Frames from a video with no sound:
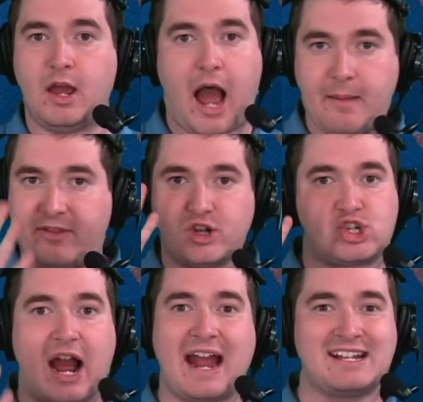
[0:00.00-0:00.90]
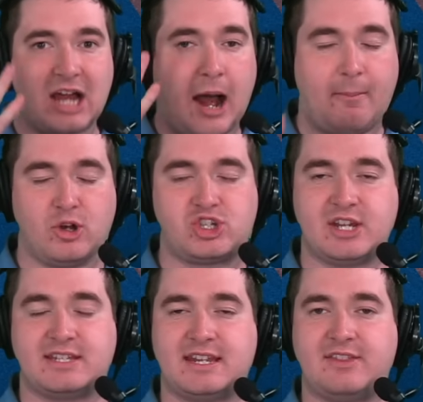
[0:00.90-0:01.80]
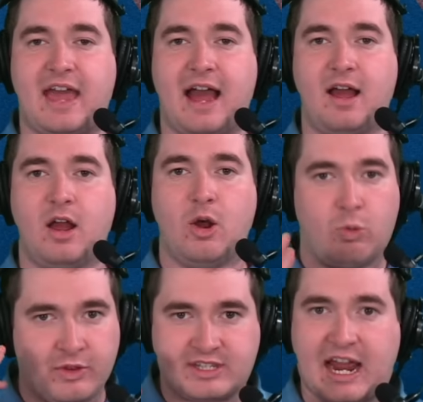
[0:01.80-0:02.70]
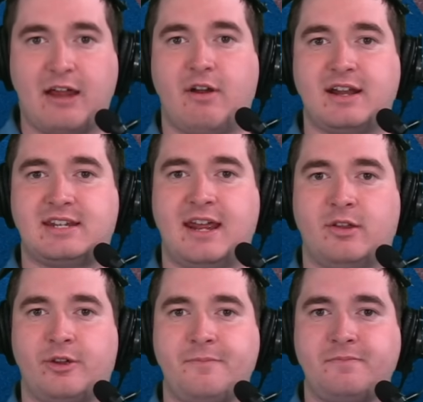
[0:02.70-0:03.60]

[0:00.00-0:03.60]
I mean, the Giants almost just did that with Tyrod Taylor.